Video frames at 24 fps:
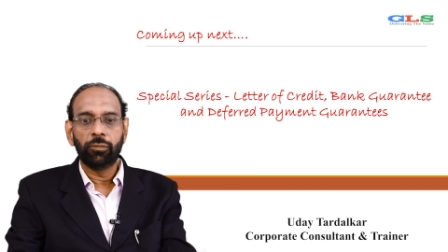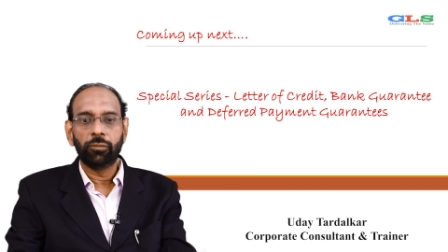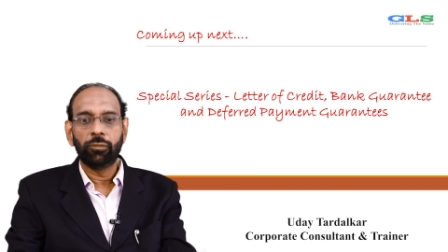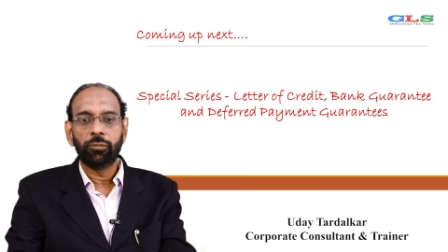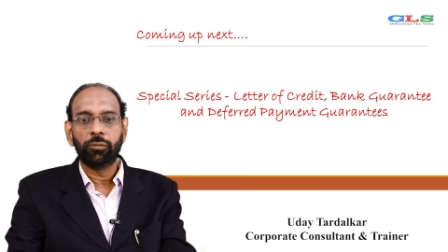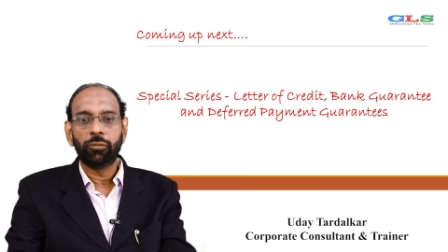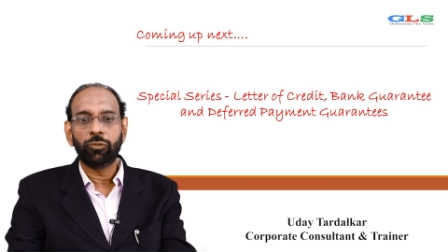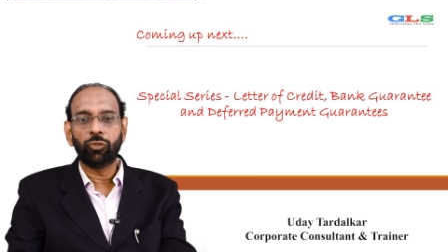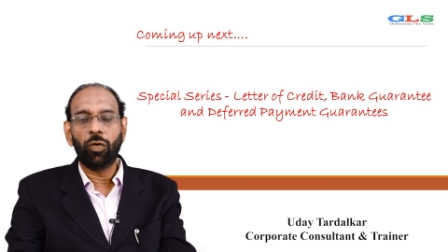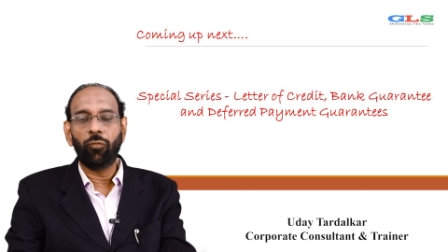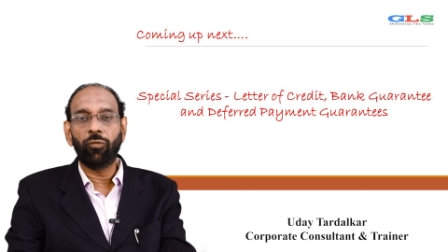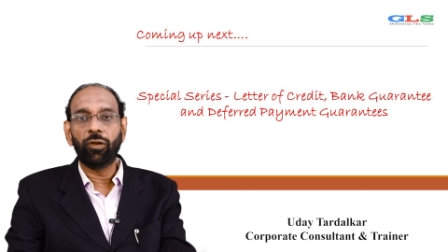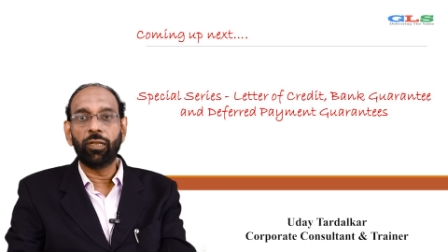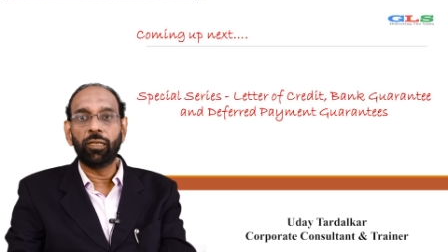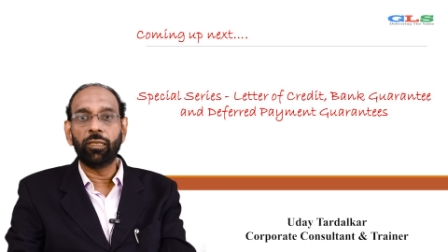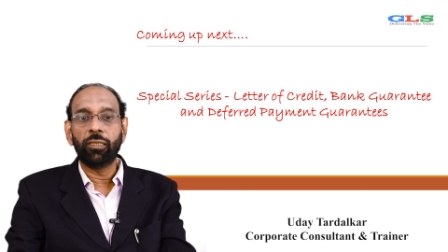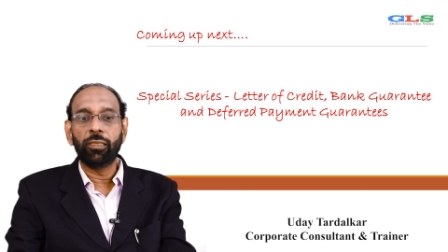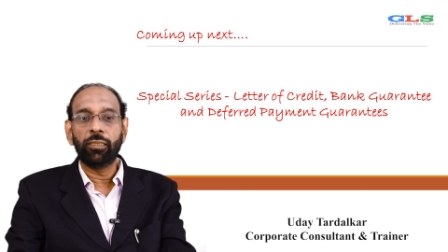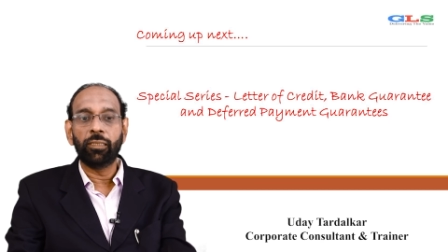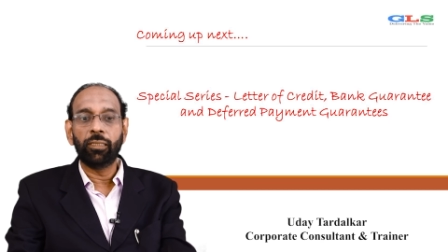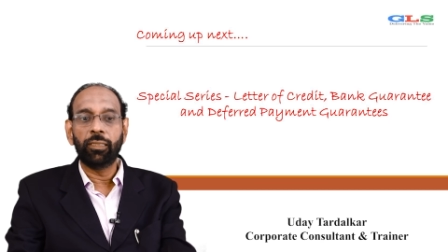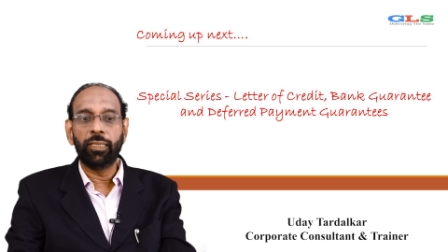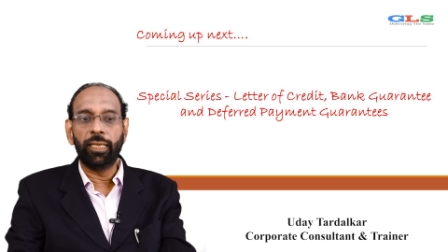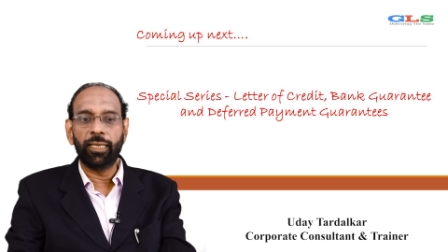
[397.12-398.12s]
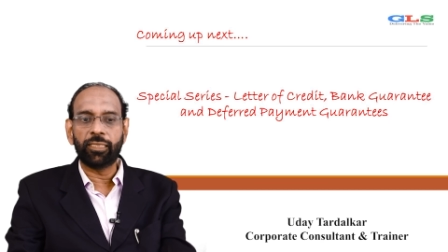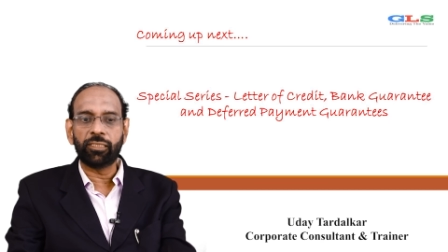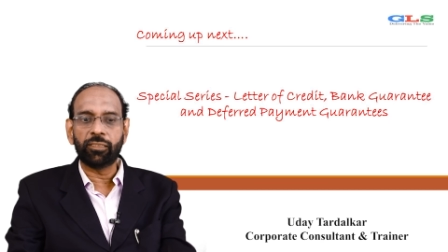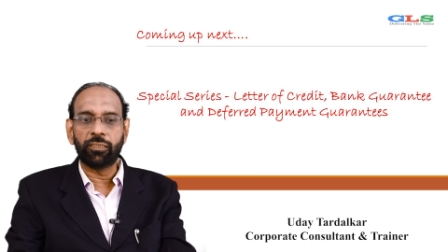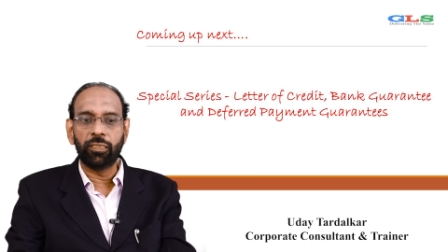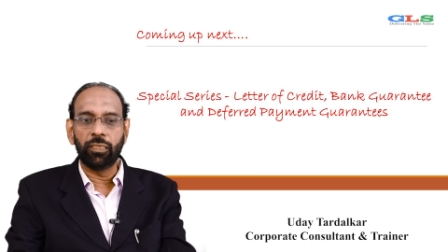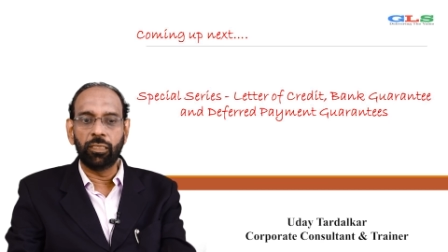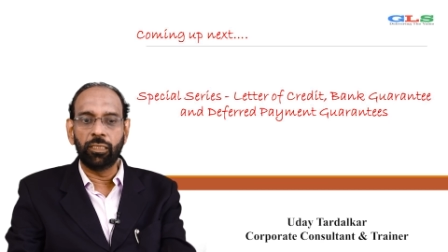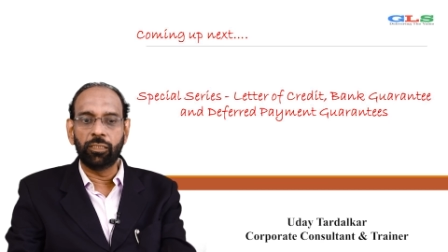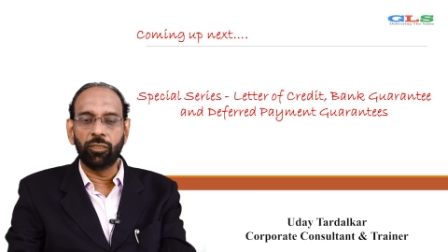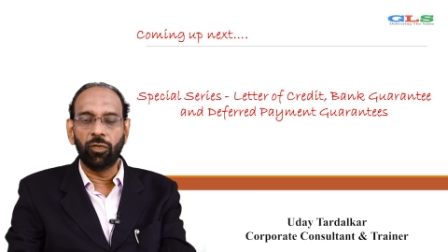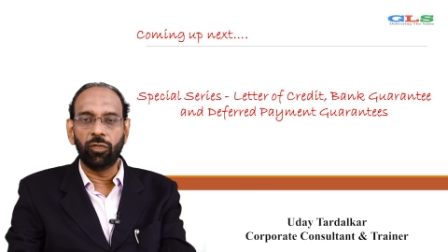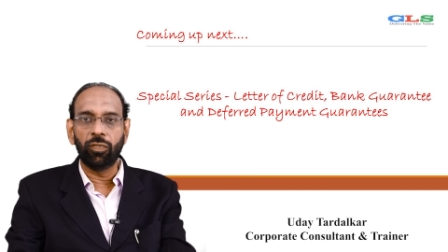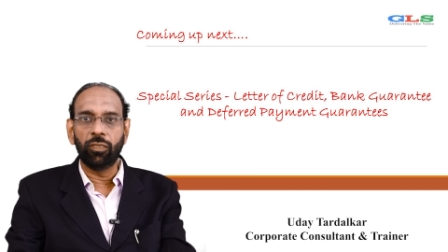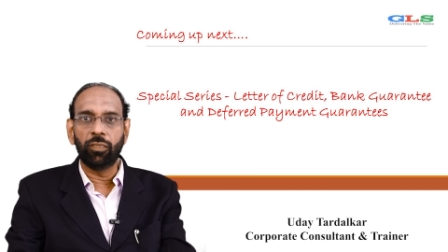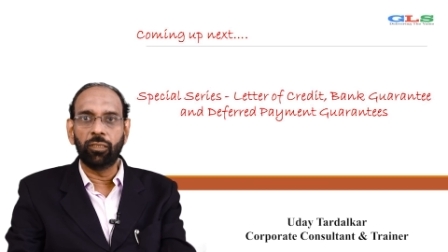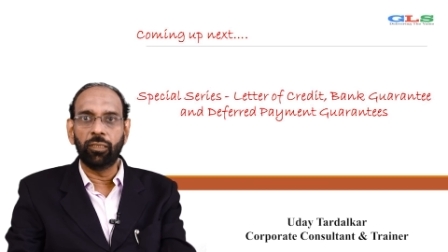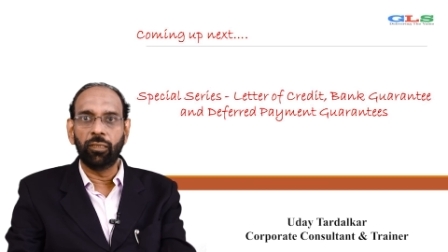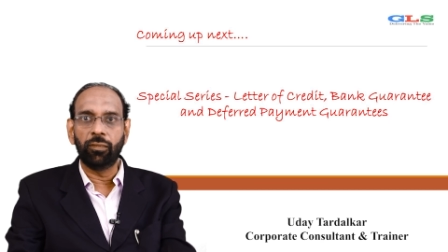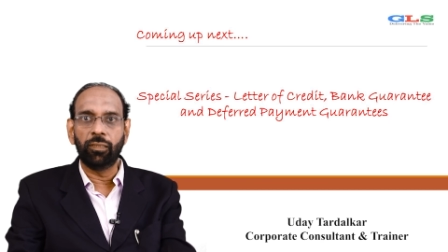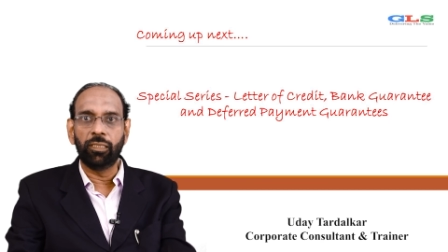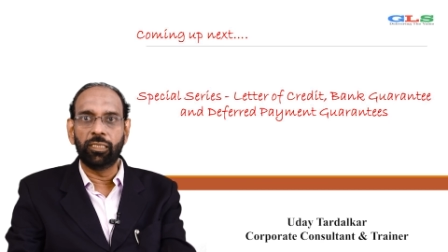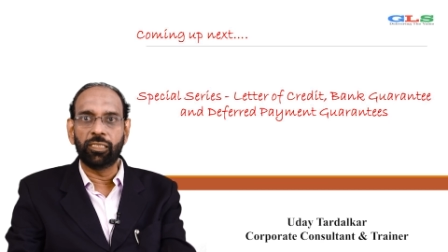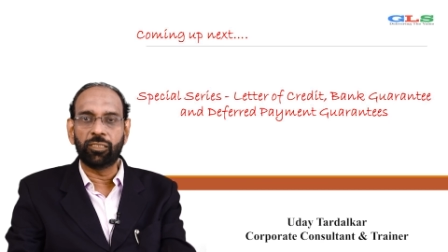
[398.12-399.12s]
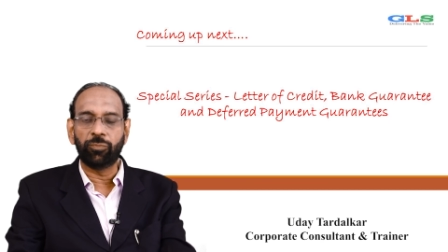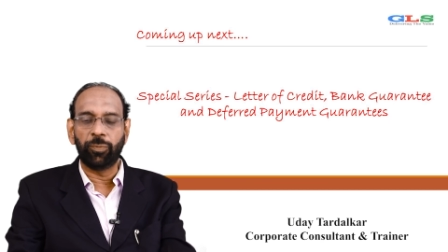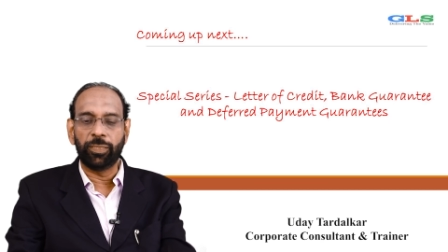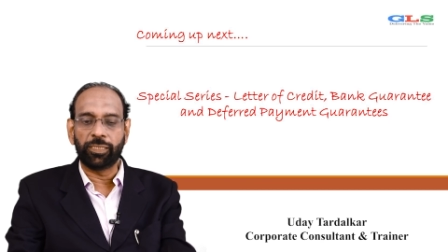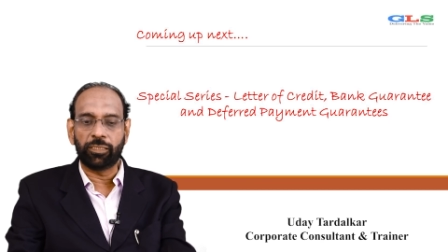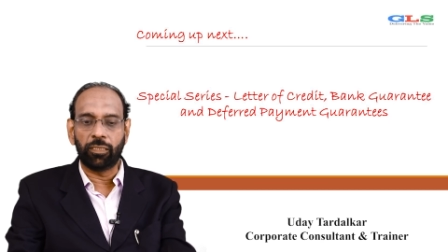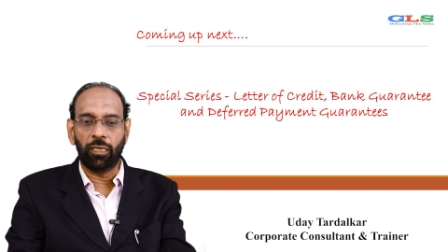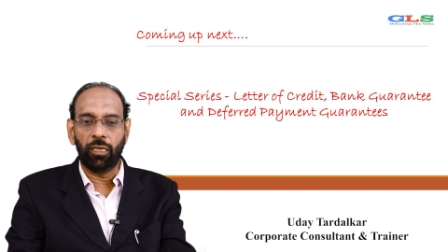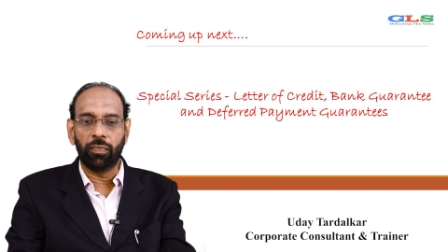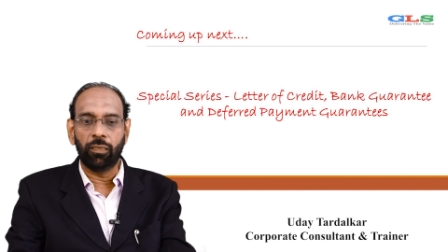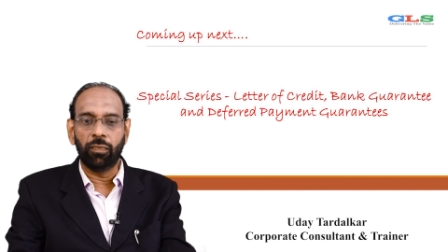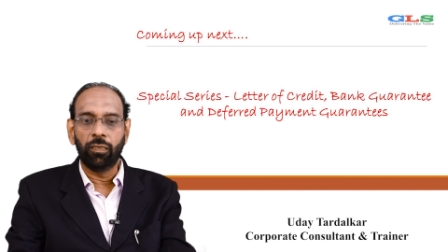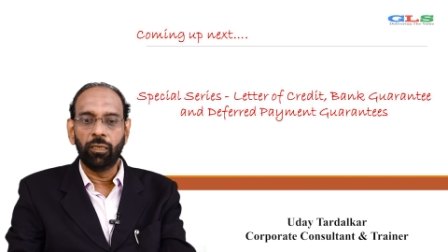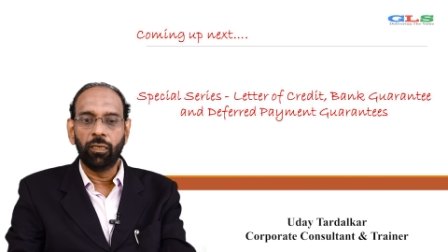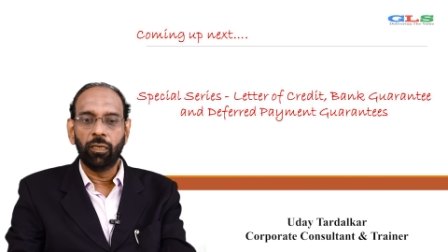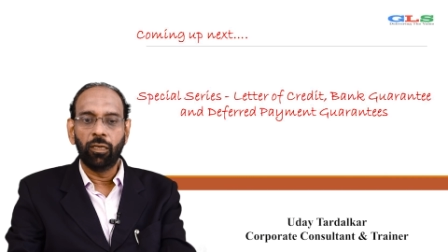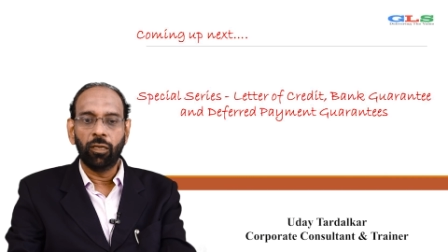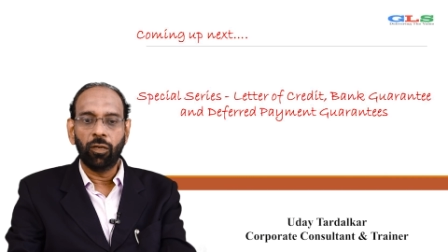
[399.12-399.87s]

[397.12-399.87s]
So our next series in this special